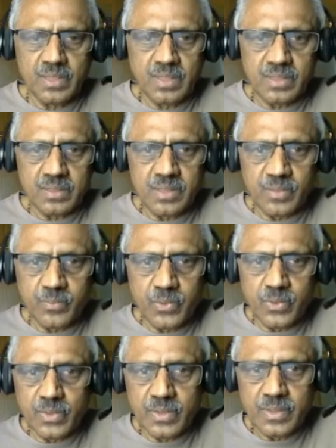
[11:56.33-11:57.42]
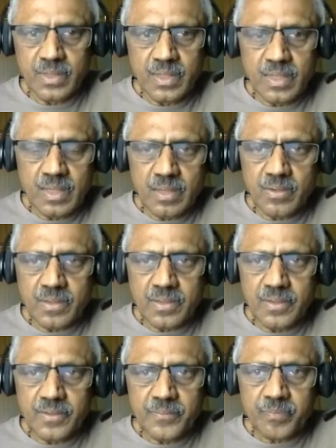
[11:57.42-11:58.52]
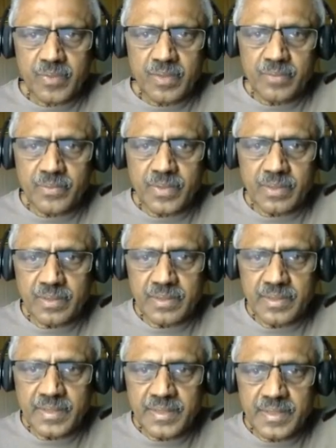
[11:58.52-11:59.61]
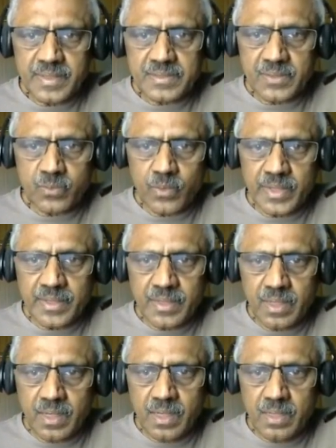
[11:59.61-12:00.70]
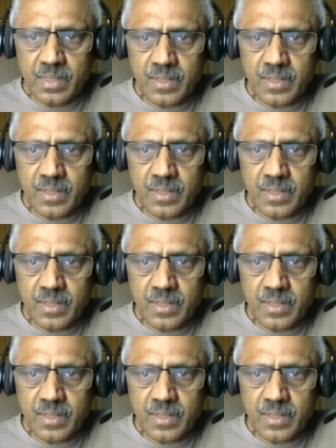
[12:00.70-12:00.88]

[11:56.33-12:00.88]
Therefore, okay, for any x and y in R